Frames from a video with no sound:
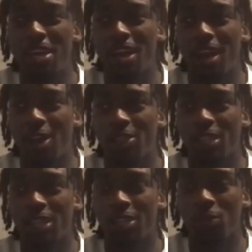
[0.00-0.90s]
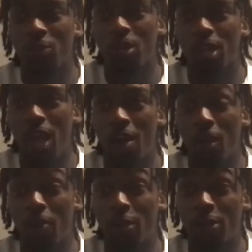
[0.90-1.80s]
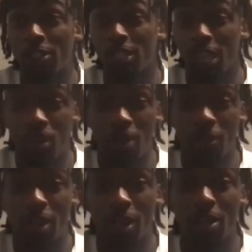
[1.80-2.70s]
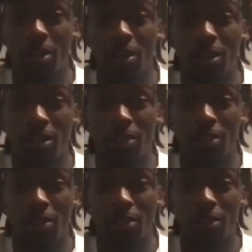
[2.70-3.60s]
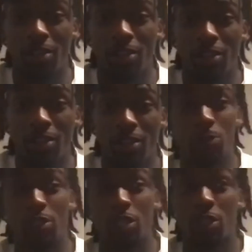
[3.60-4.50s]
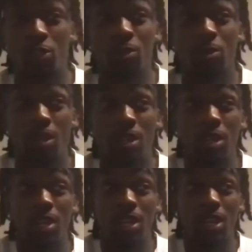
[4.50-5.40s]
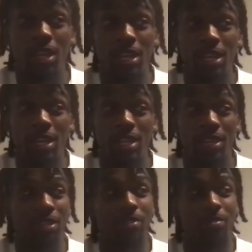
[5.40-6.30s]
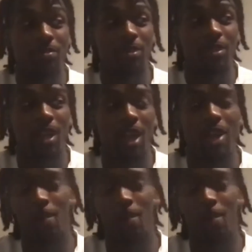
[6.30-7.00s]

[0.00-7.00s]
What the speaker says: I'll say my first nickname I ever got from my fans was Q. And then I ended up